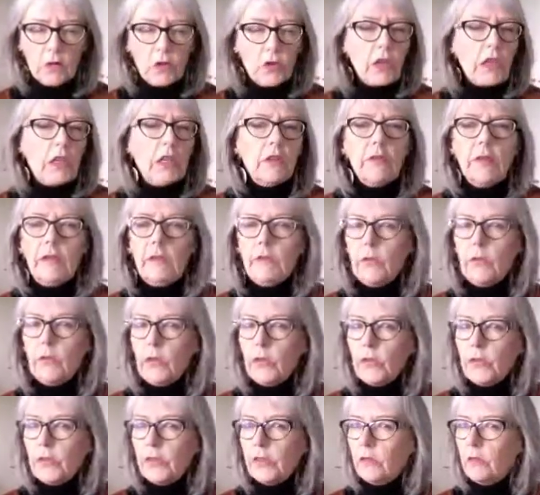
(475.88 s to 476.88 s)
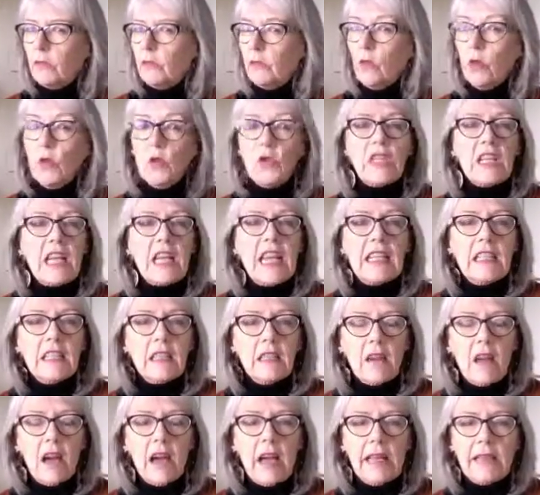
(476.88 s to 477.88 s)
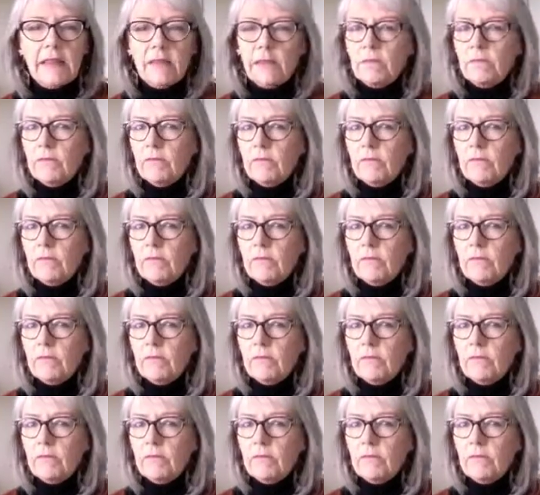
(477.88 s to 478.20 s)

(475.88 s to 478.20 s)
Chicory root, raw dandelion